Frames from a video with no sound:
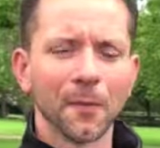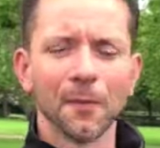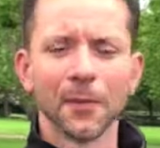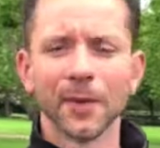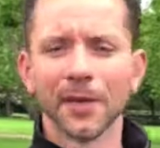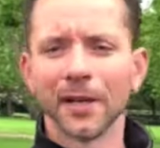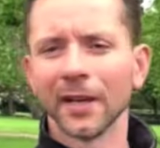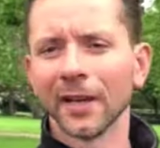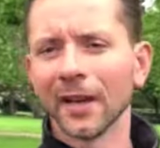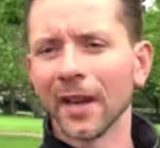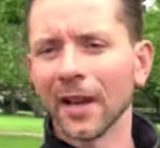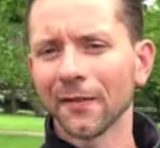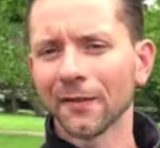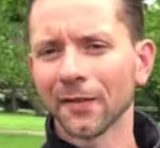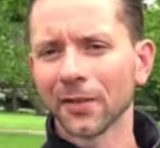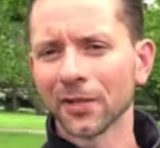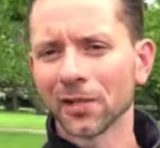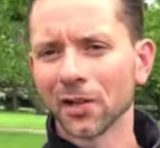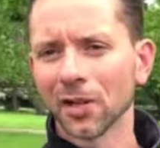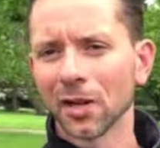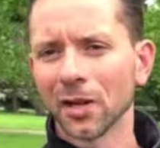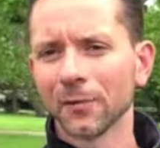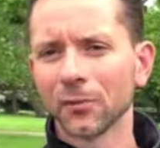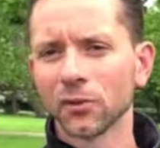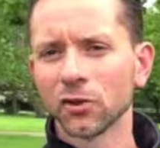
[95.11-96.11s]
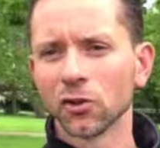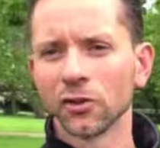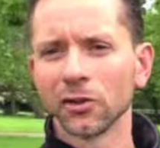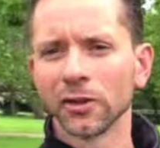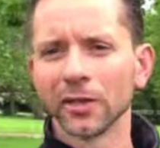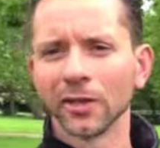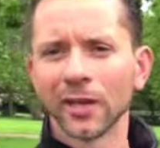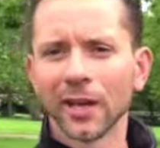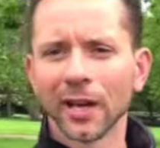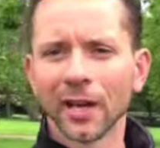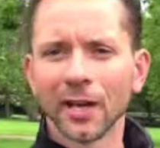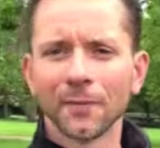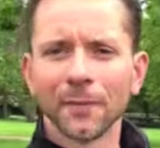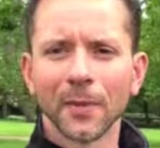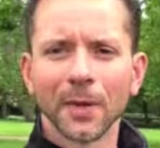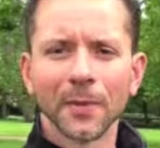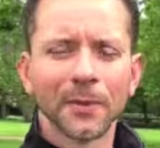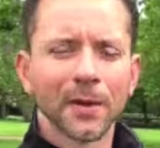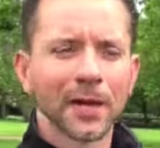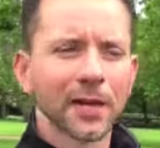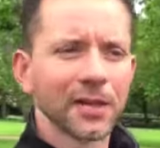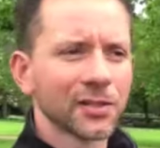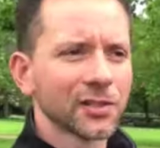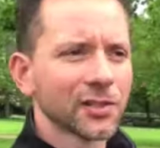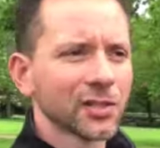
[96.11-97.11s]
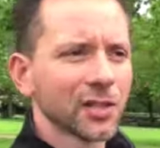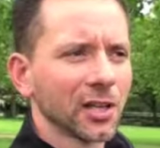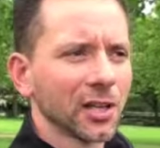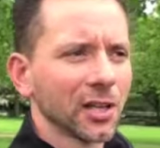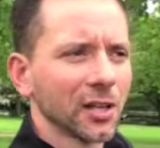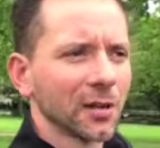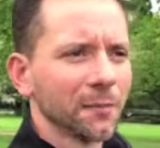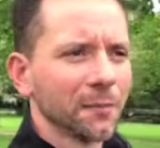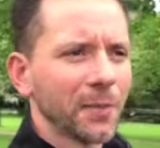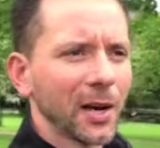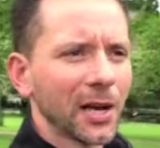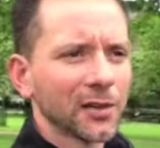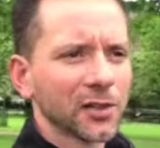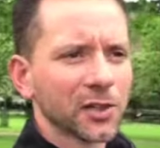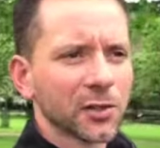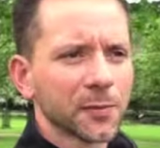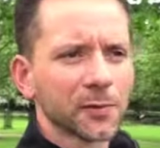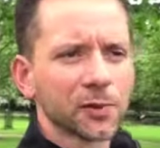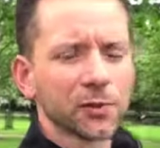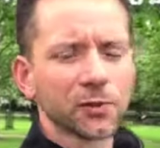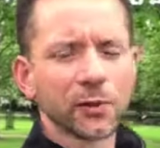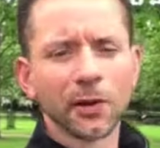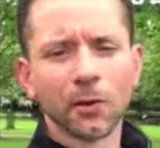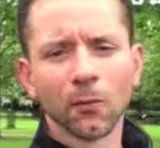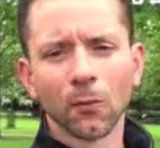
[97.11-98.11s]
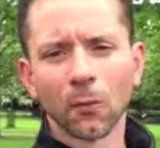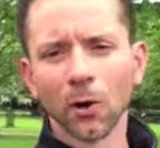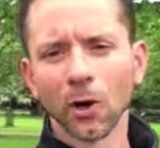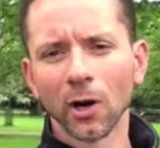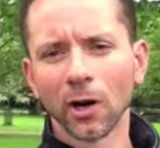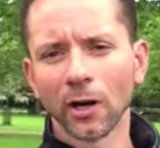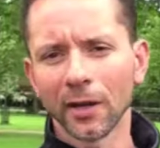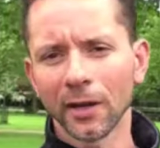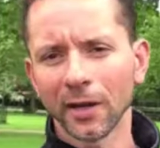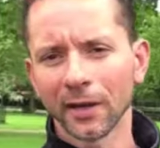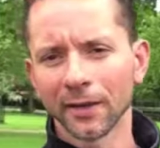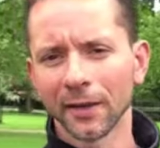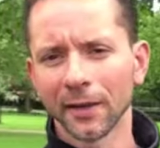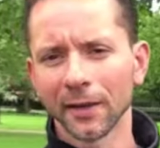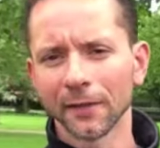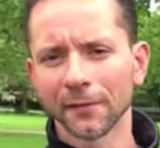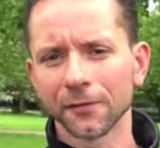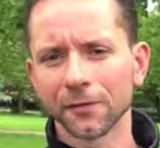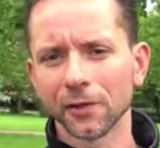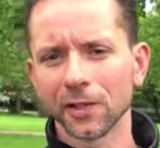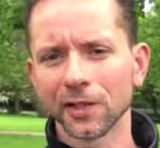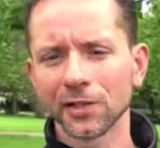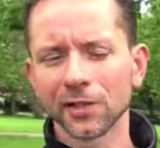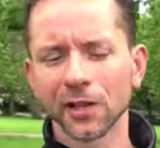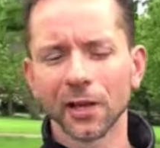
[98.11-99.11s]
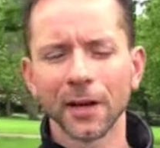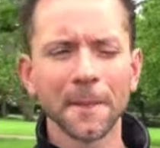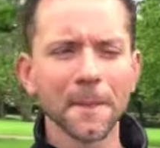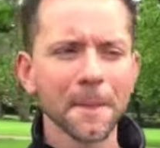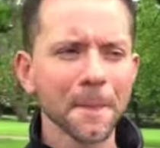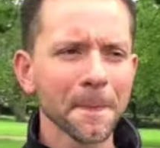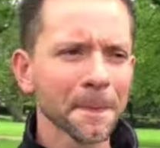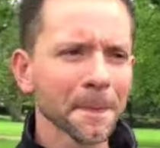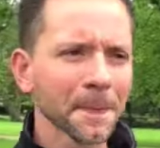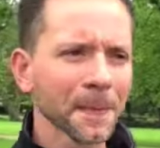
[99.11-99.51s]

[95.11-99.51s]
but then having time during the day, maybe that's a balance between work and their free time,